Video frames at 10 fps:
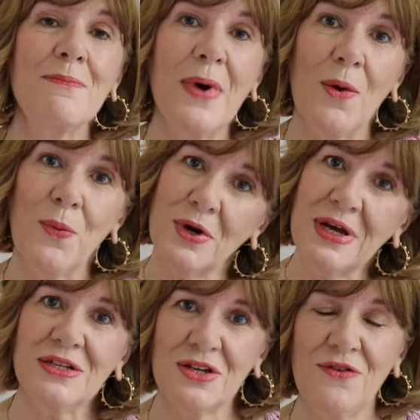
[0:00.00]
But what
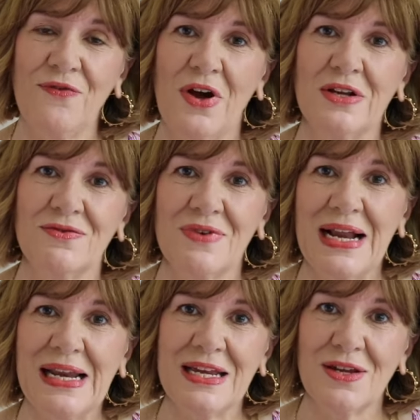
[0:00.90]
I do find
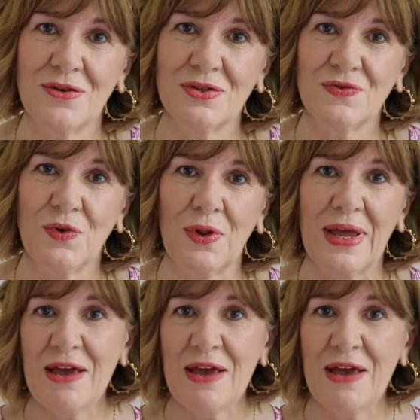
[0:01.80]
really useful,